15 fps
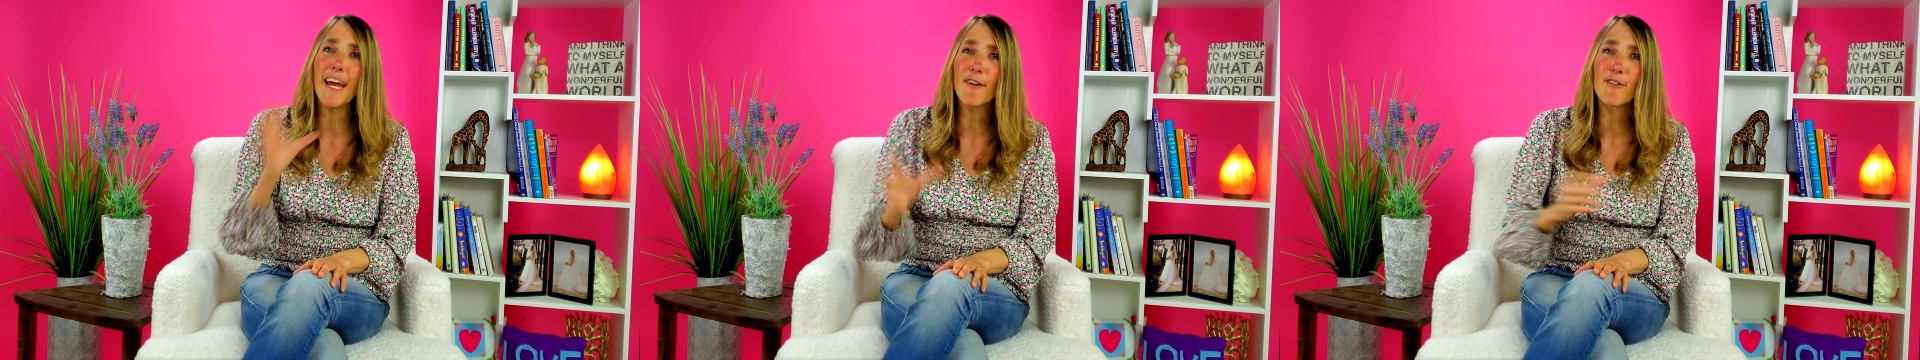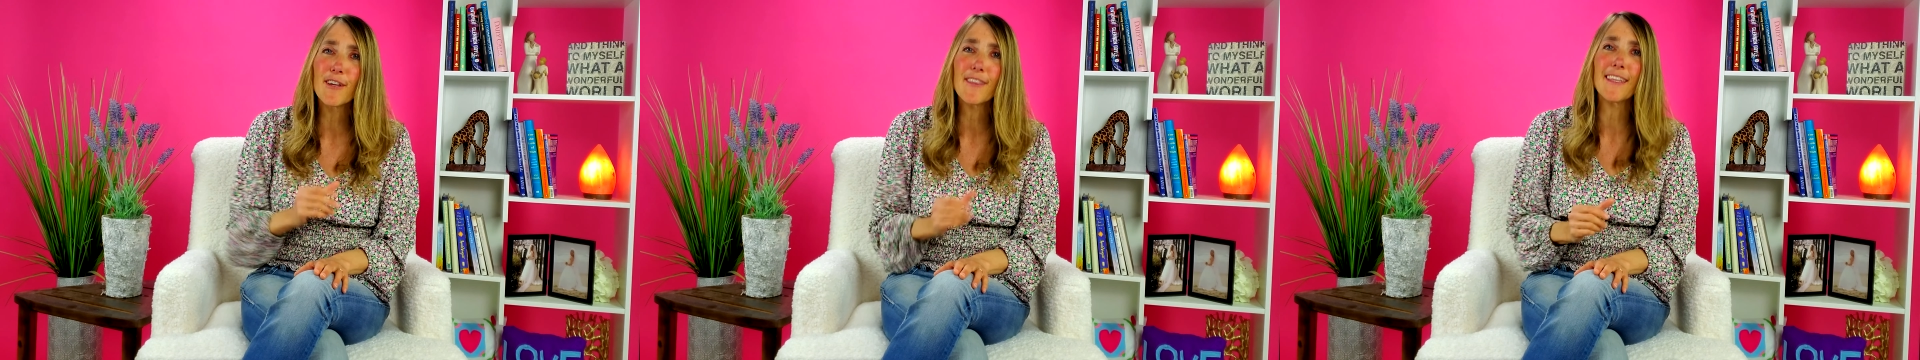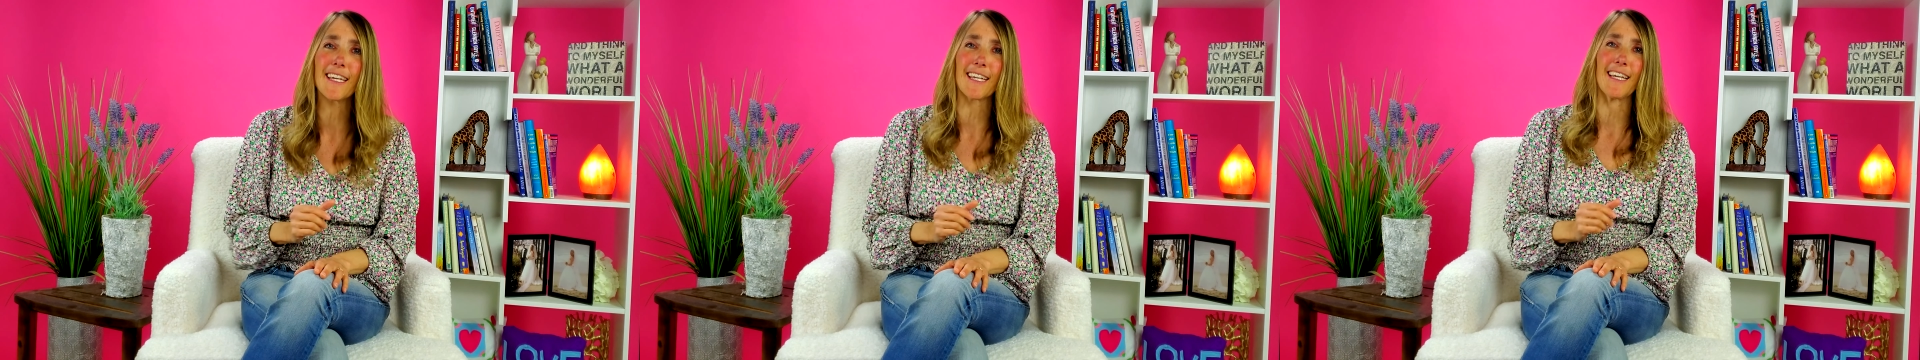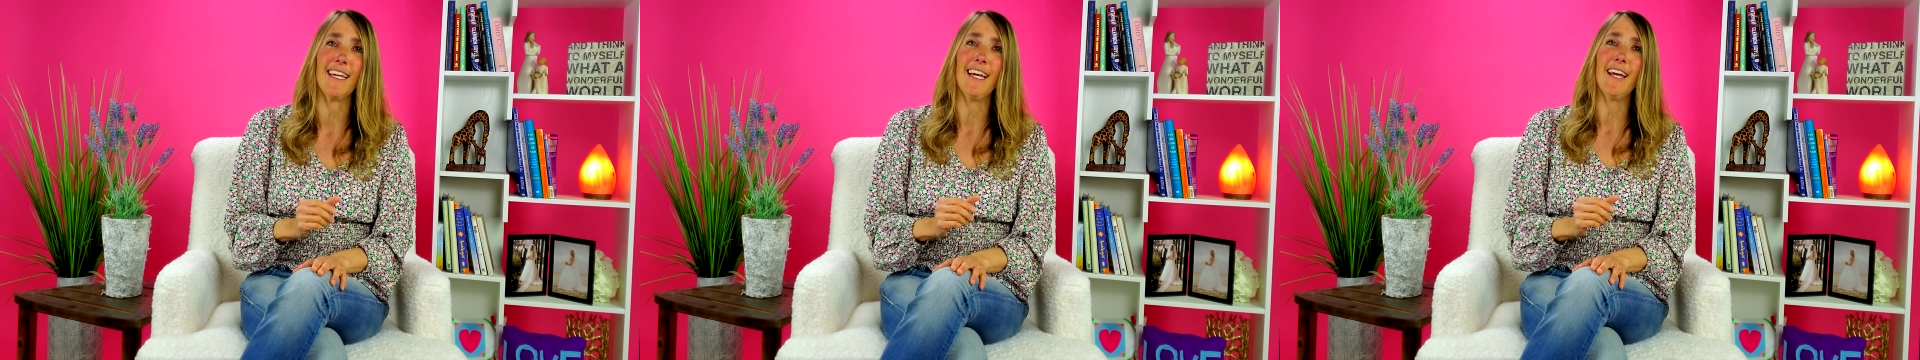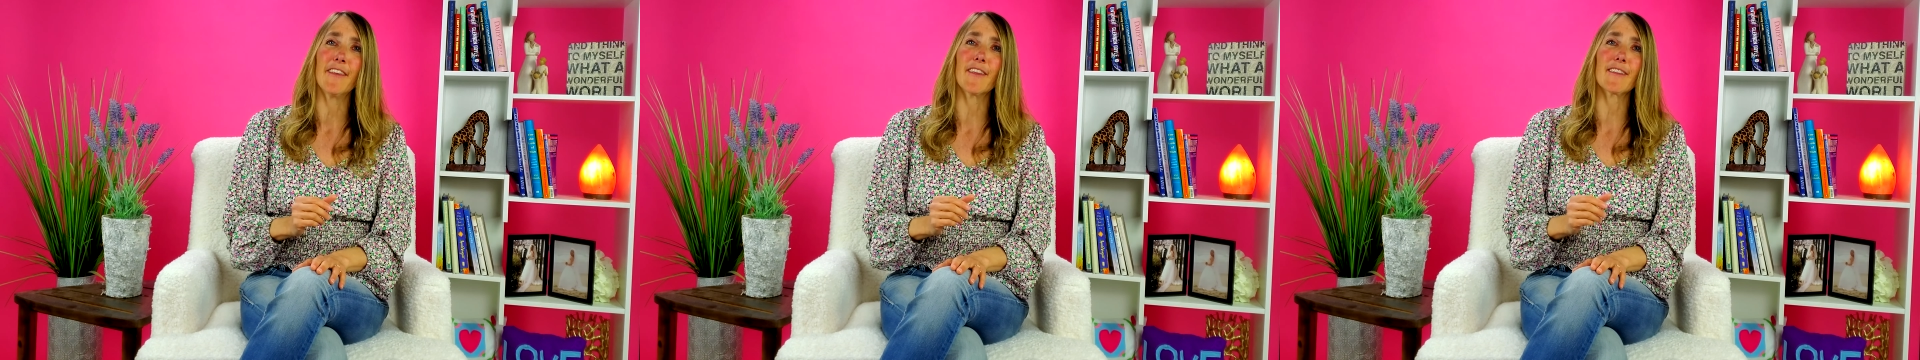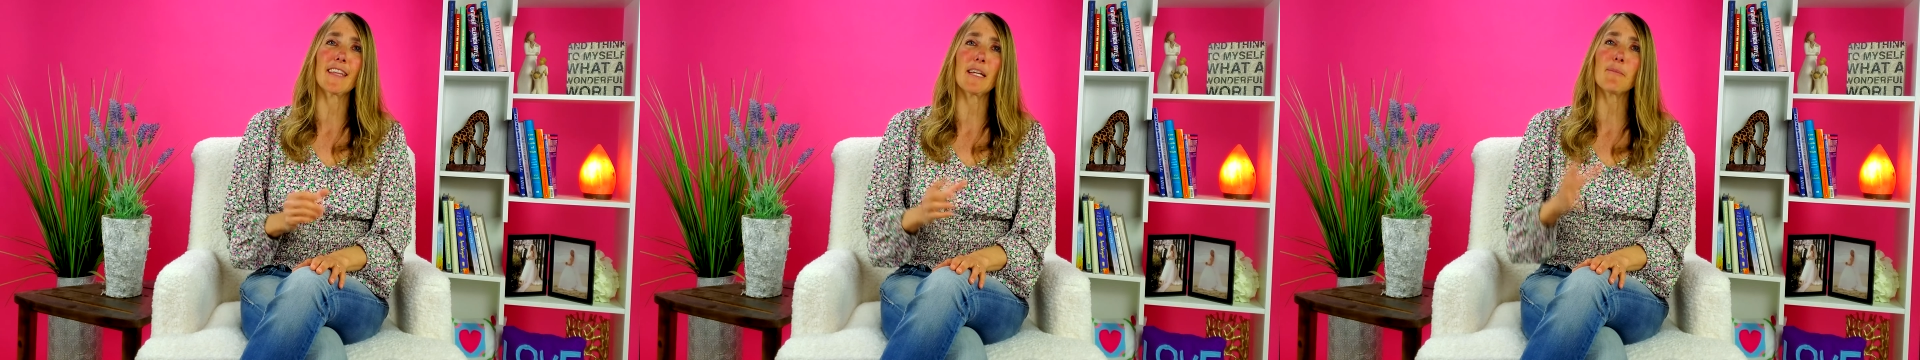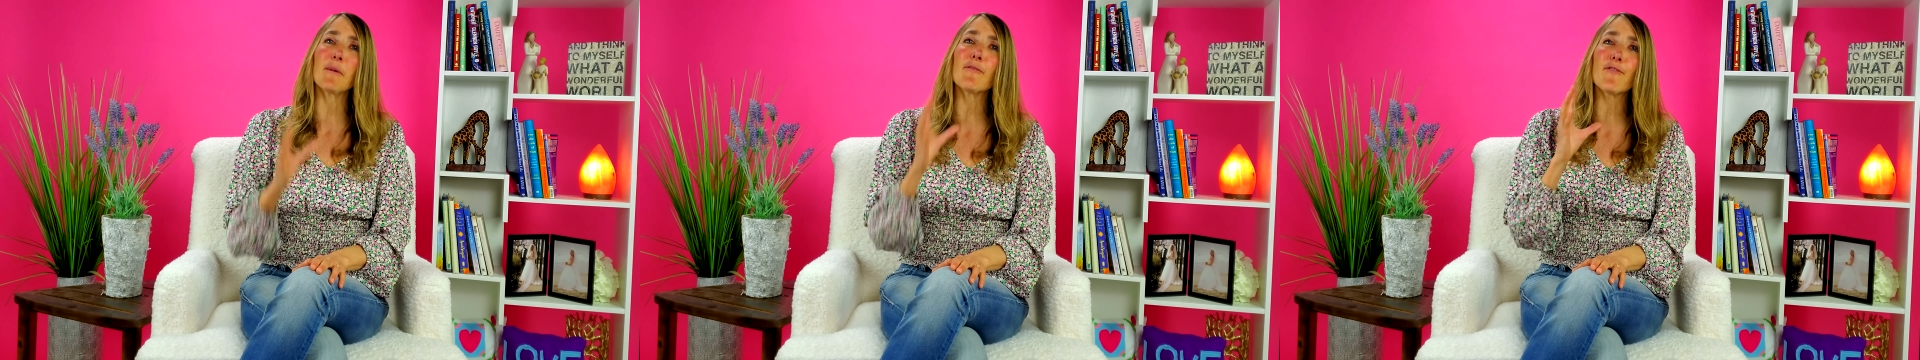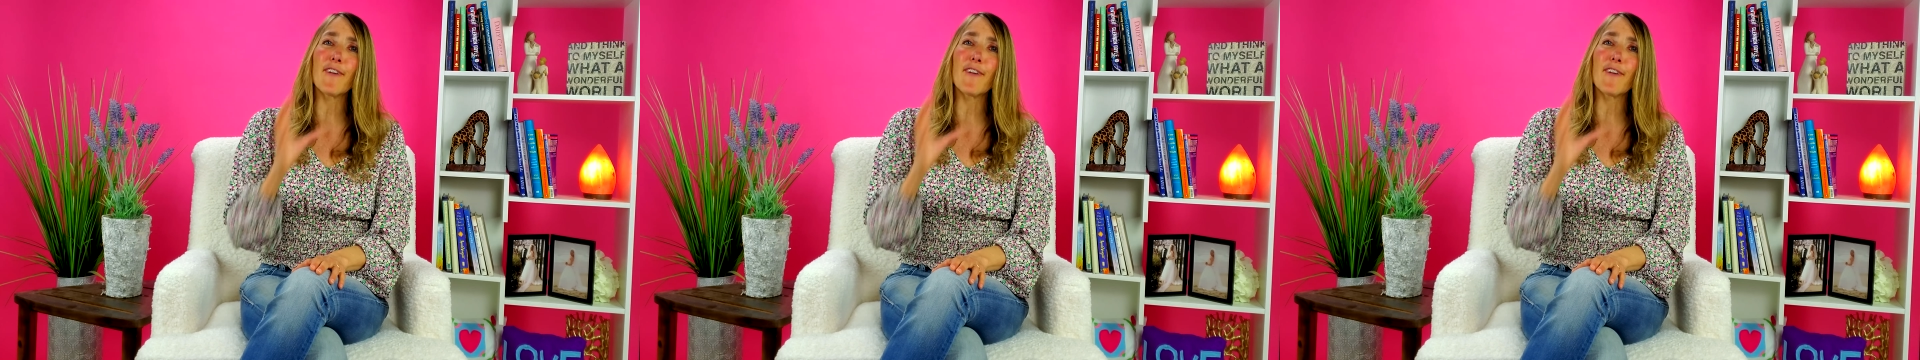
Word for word: everything that they've been